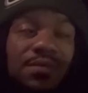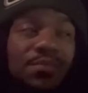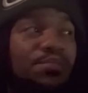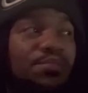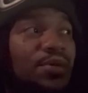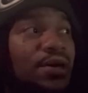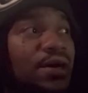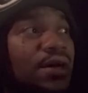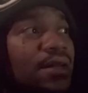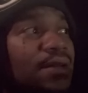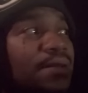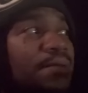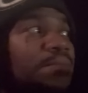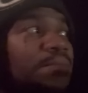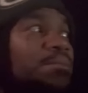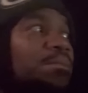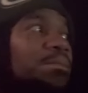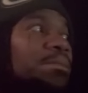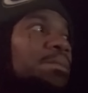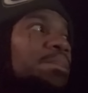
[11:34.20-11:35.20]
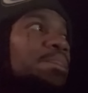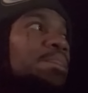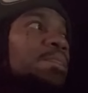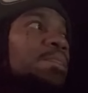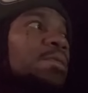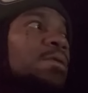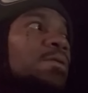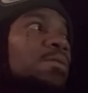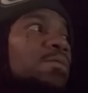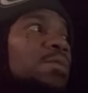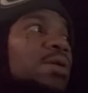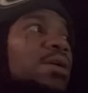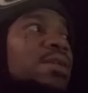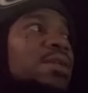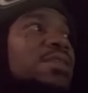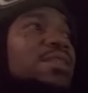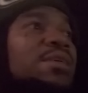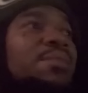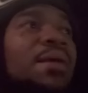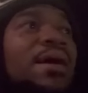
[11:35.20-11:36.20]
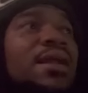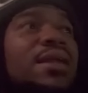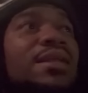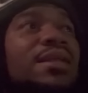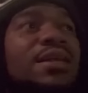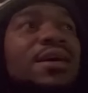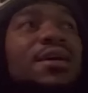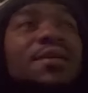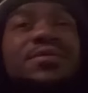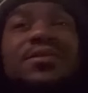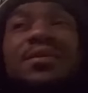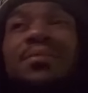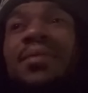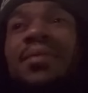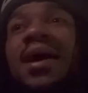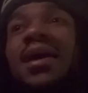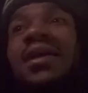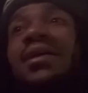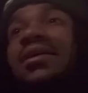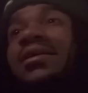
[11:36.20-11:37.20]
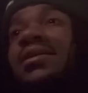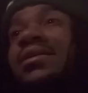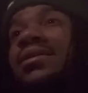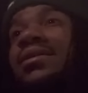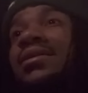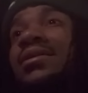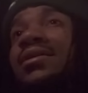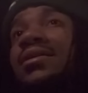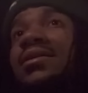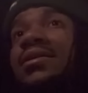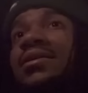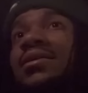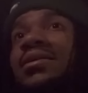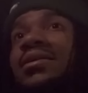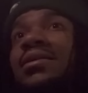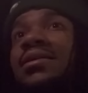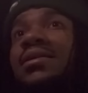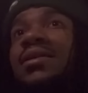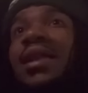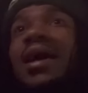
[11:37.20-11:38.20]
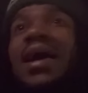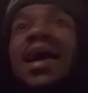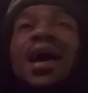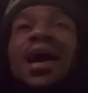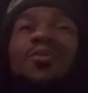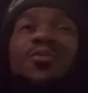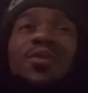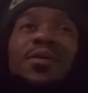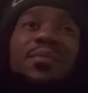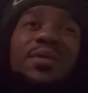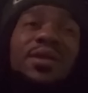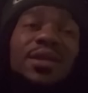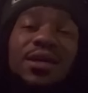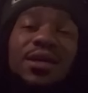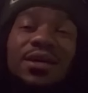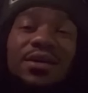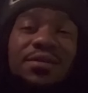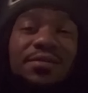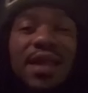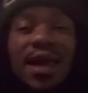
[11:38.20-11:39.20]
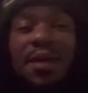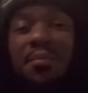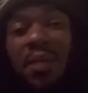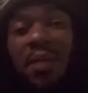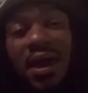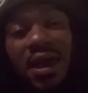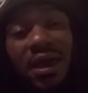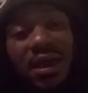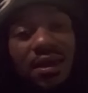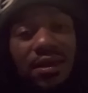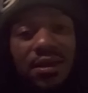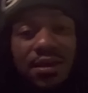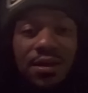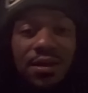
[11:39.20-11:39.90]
But when somebody loves somebody, like how women love their man,